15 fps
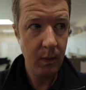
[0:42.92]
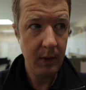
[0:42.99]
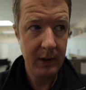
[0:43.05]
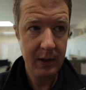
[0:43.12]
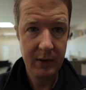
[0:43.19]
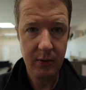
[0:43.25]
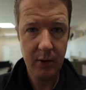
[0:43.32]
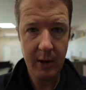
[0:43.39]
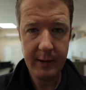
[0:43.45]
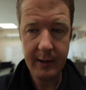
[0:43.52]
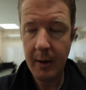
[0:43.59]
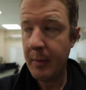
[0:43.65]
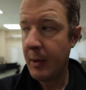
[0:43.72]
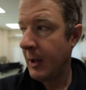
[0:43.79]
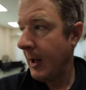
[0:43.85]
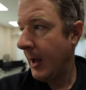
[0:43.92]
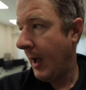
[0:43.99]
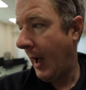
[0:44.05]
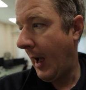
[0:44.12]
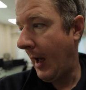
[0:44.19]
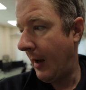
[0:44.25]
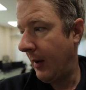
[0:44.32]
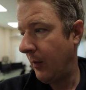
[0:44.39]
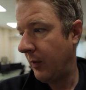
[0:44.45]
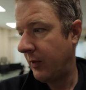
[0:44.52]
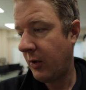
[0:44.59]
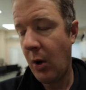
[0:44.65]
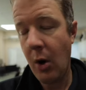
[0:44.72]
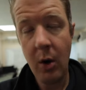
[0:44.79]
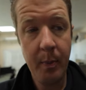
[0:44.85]
it just dries up and
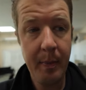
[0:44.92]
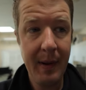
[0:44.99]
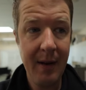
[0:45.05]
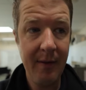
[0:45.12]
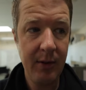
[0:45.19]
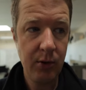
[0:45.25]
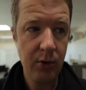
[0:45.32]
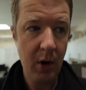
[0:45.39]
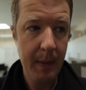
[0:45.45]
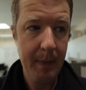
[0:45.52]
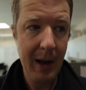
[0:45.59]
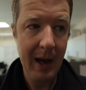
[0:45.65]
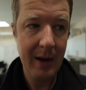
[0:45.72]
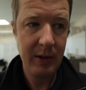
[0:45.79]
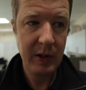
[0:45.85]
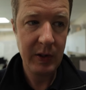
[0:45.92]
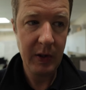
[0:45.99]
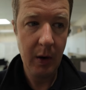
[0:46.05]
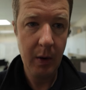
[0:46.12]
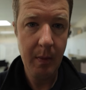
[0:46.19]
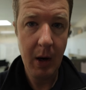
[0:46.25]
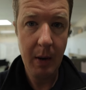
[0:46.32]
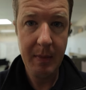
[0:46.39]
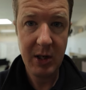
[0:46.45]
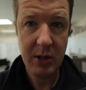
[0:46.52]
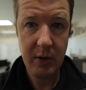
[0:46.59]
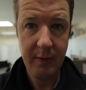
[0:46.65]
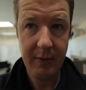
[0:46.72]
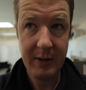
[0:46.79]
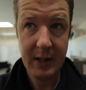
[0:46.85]
we've got a bit of a dry patch. So my
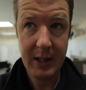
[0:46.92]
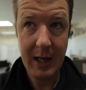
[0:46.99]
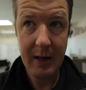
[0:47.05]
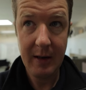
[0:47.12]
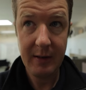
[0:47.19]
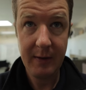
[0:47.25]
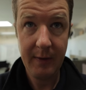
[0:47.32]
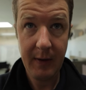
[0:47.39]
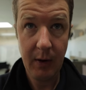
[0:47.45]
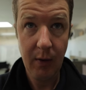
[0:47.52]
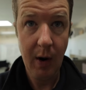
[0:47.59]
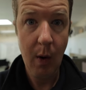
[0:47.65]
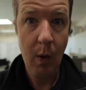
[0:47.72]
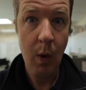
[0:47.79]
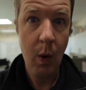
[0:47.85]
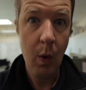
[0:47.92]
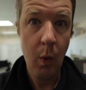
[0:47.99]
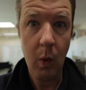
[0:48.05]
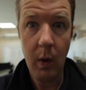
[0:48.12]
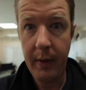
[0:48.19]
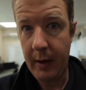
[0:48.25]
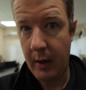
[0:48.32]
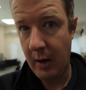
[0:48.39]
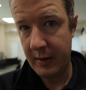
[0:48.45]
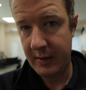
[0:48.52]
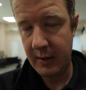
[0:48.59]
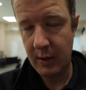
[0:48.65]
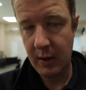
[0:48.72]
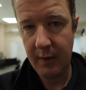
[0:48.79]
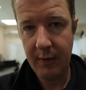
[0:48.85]
mission for today is to figure out what the guys
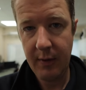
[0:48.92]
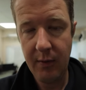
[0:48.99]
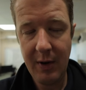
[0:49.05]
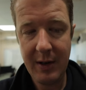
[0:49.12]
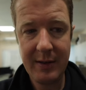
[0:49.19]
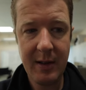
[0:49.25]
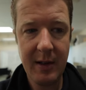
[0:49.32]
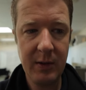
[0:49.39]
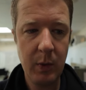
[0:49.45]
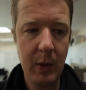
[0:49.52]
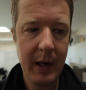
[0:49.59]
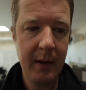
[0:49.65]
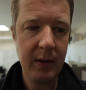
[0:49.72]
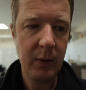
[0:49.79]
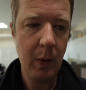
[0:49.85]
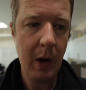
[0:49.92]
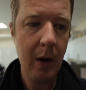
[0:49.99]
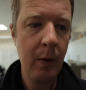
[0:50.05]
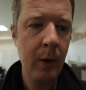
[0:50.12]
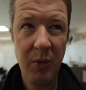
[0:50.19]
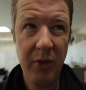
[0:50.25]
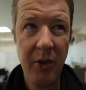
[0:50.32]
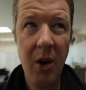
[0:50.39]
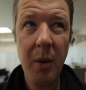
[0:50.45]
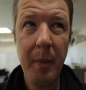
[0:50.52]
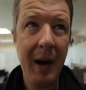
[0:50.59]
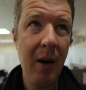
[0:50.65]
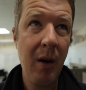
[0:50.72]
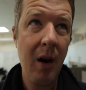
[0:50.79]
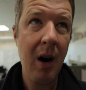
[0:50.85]
are doing for the rest of this week as well. We've got
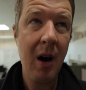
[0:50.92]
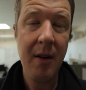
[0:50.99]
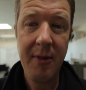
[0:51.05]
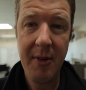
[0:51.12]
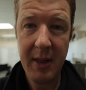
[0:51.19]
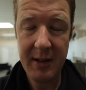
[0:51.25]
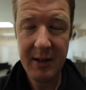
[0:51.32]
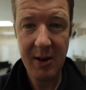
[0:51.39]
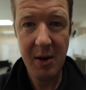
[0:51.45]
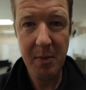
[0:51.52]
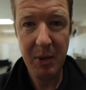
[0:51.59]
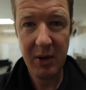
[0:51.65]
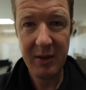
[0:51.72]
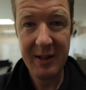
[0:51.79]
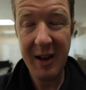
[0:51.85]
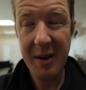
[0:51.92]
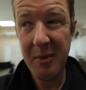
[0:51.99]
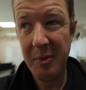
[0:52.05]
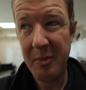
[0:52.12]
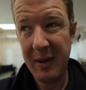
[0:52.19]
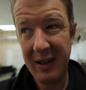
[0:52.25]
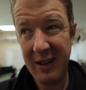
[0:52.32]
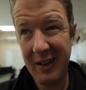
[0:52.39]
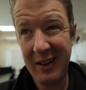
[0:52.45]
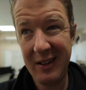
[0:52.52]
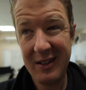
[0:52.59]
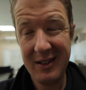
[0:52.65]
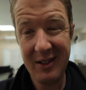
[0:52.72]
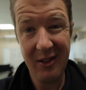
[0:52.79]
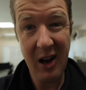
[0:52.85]
about half of the time booked up, but like
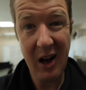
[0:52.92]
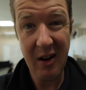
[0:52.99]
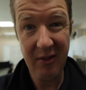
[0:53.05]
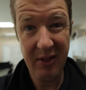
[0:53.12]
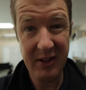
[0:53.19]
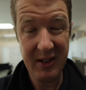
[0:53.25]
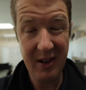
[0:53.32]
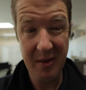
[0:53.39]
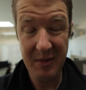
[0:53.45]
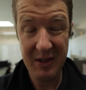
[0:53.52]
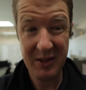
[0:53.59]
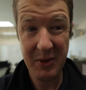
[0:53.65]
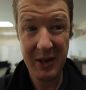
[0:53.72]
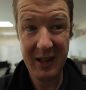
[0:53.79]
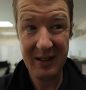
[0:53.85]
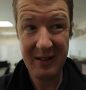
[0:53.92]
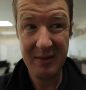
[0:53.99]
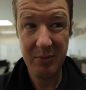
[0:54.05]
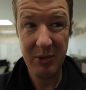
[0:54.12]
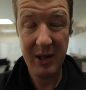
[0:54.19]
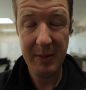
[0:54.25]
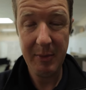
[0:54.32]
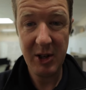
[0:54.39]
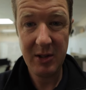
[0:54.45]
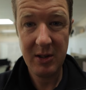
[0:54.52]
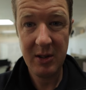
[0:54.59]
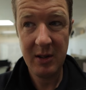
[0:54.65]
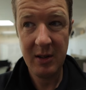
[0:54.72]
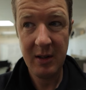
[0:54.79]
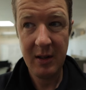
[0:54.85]
still half the time this week is pretty
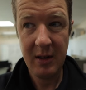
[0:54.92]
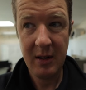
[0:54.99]
much